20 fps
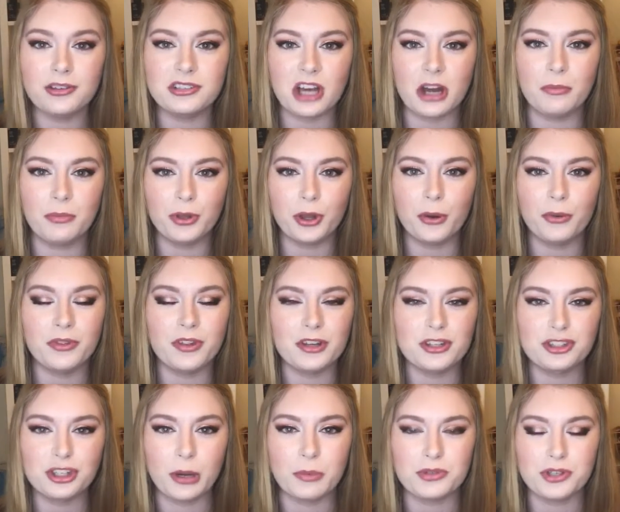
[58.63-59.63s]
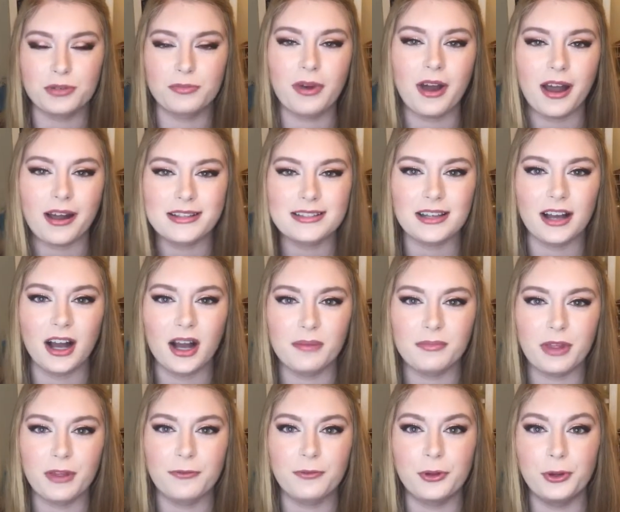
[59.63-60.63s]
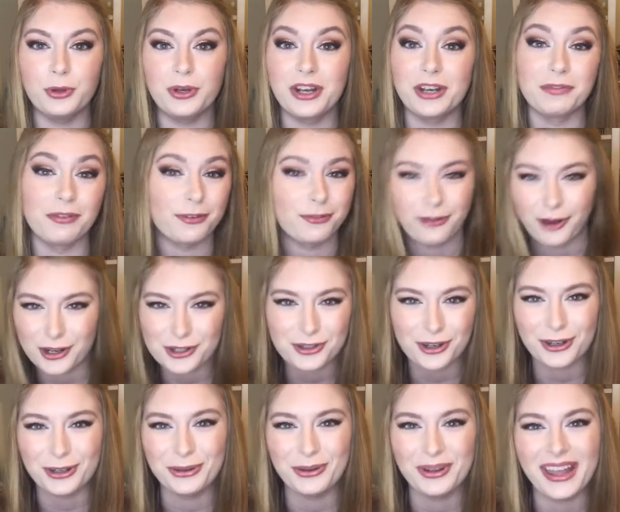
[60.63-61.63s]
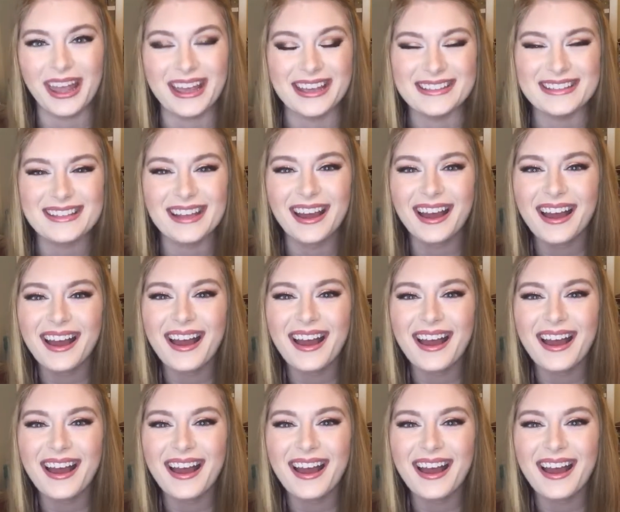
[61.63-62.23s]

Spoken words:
or down below in the description box if you need a refresher on who he is.